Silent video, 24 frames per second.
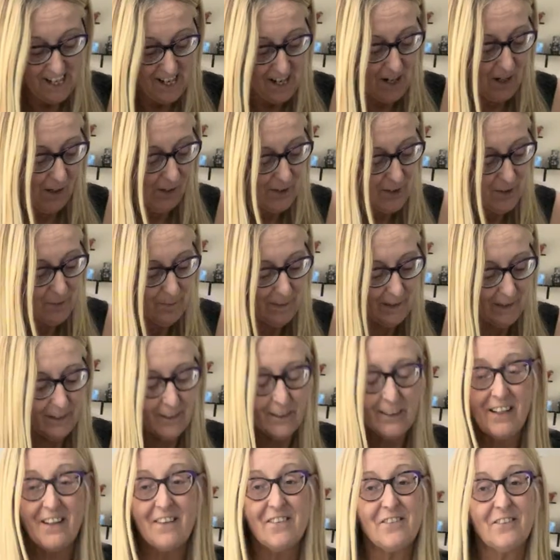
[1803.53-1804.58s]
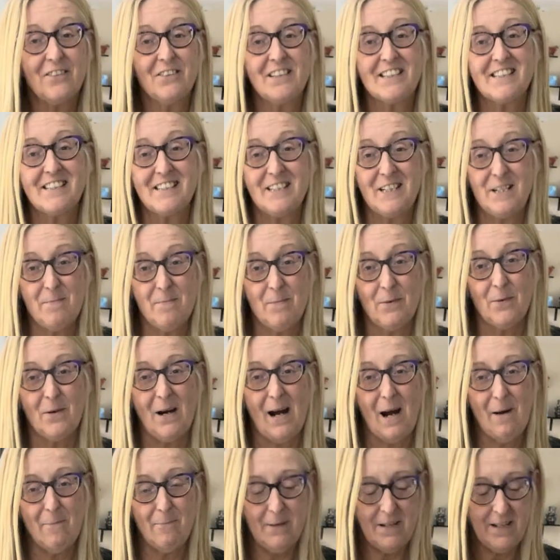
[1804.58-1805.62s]
Or you've been looking through your Temu
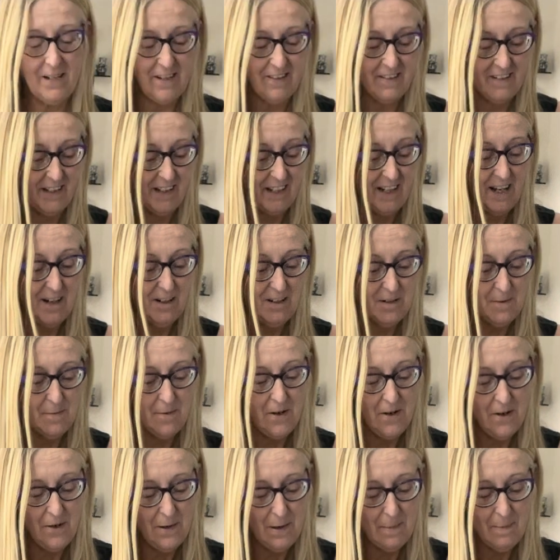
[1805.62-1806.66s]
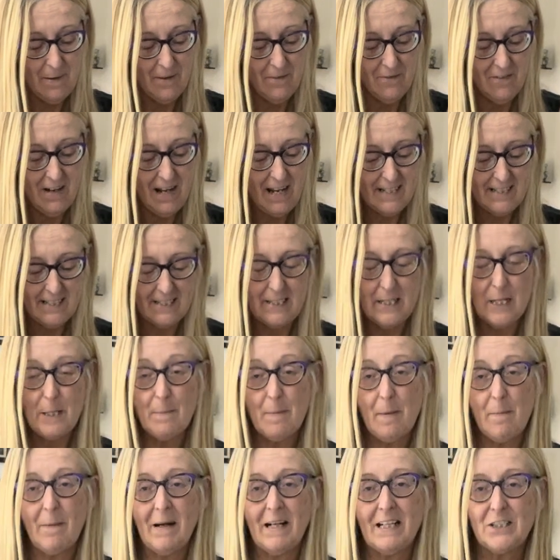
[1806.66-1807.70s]
app and you think, oh no, I'm on red, I need
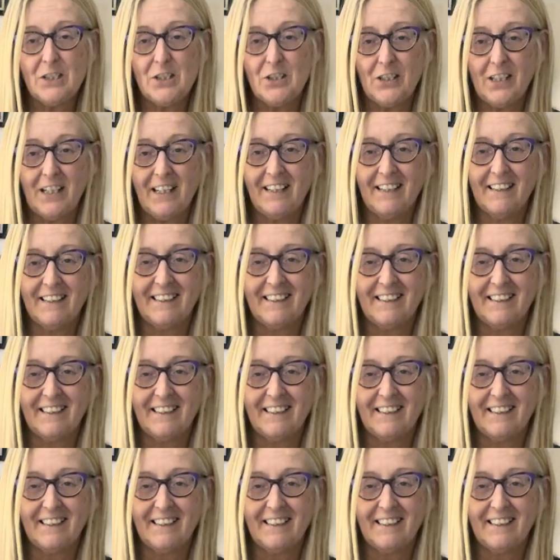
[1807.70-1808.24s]
my battery.